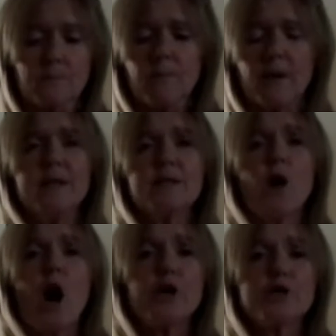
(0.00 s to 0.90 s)
into
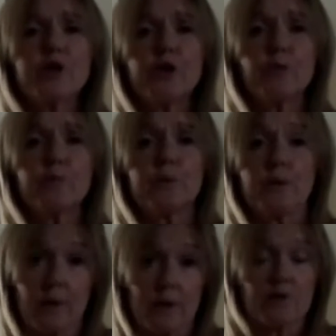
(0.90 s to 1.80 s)
ice cube
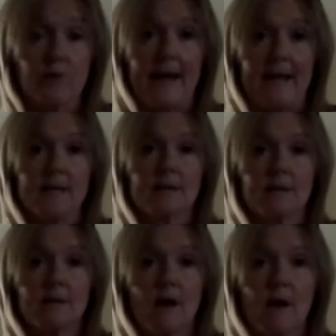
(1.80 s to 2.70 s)
trays,
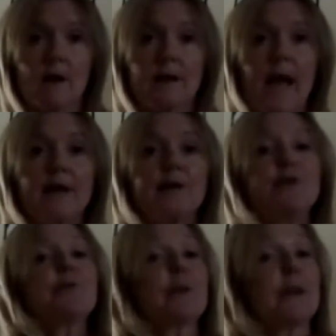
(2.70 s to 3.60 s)
okay,
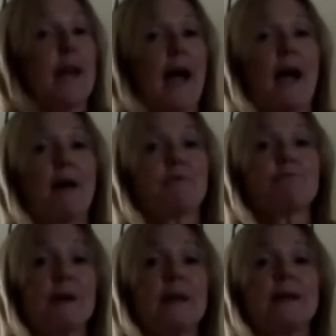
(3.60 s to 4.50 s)
you can have a
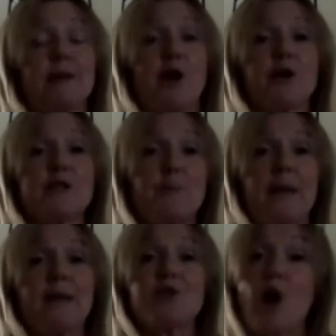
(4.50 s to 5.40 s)
really nice
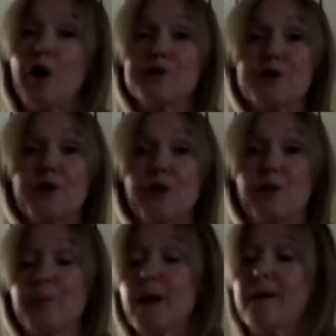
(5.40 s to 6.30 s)
peach ice
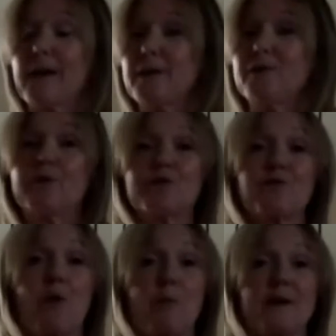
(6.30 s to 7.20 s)
cube that you can
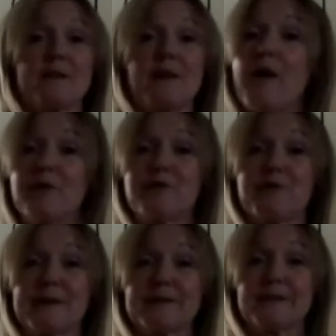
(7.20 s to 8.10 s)
drop into other
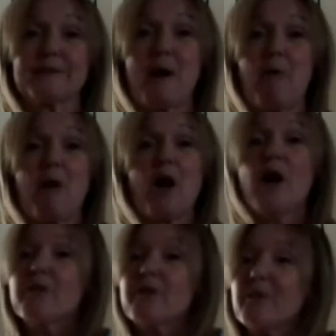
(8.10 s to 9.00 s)
drinks as well.
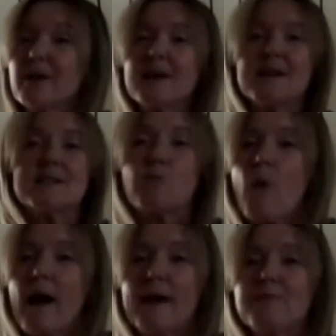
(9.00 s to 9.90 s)
So it's a
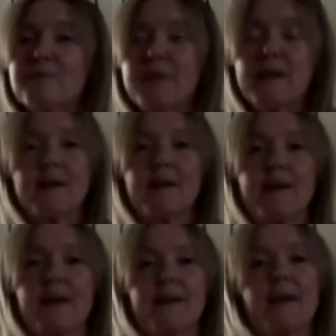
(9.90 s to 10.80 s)
way of
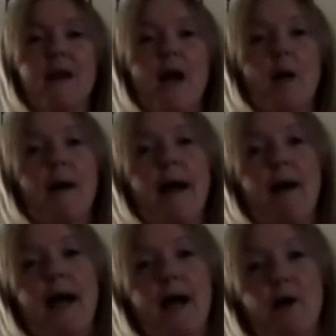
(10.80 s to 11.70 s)
thinking about
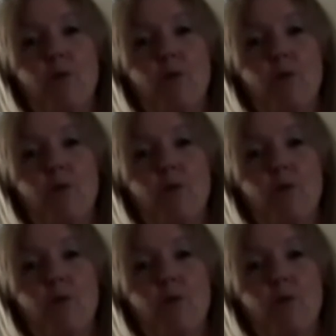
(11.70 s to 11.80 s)
how